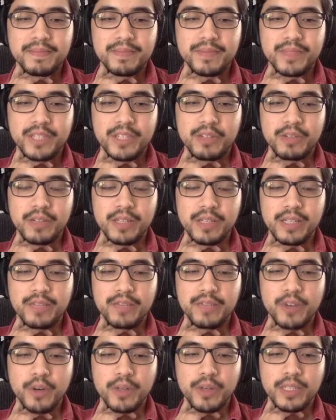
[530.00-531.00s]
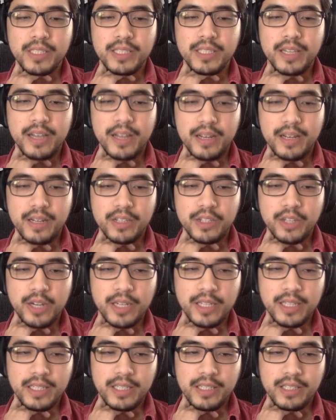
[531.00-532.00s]
you're really focused on trying
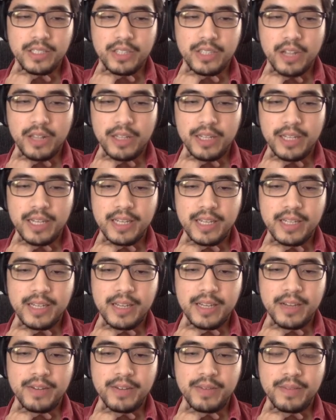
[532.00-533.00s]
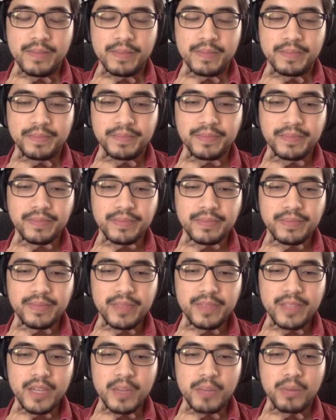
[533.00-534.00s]
to consolidate down
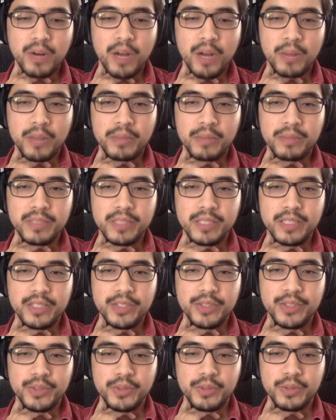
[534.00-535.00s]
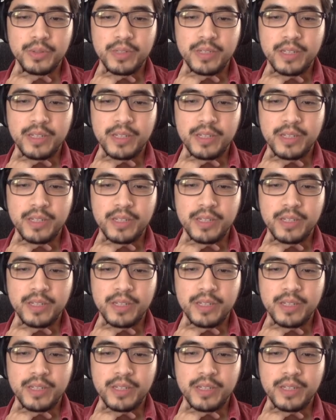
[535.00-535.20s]
problems into